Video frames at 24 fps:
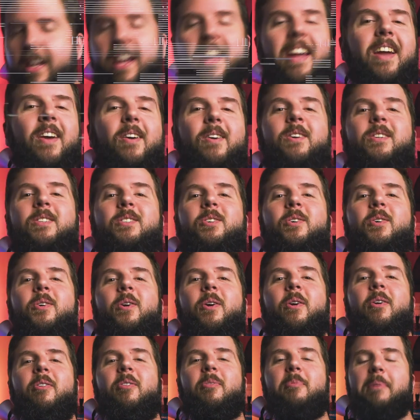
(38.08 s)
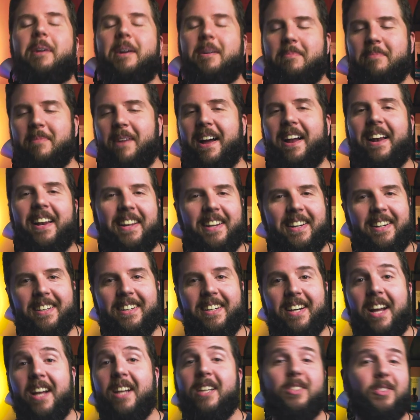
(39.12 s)
Hey, what's going on everybody? Mal here.
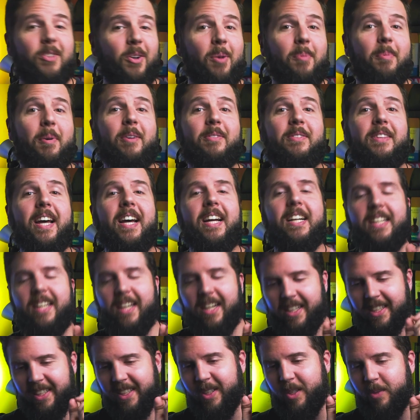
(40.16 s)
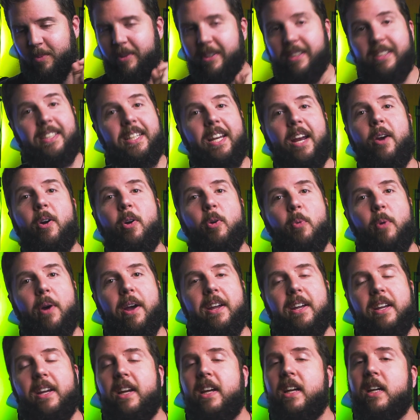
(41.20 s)
Sorry about that, got a little bit carried
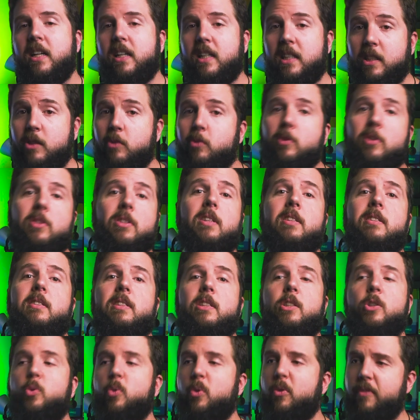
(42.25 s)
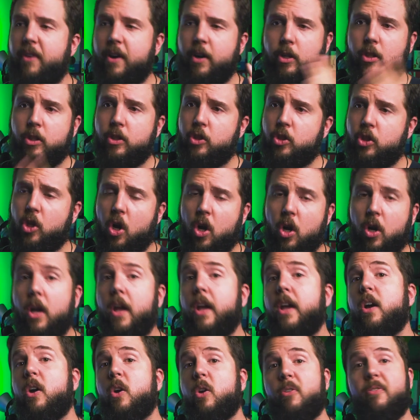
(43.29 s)
away because I was listening to a very good song
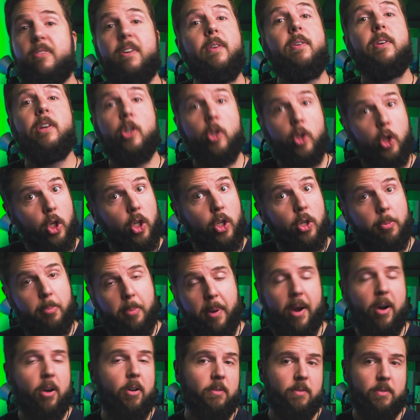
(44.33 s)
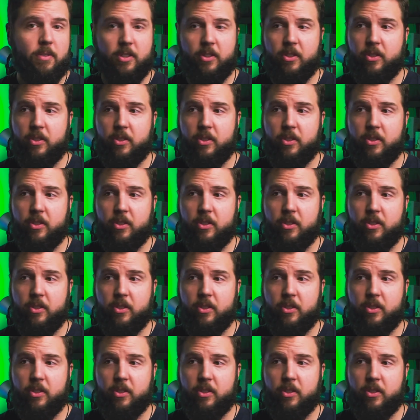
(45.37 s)
and a very good pair of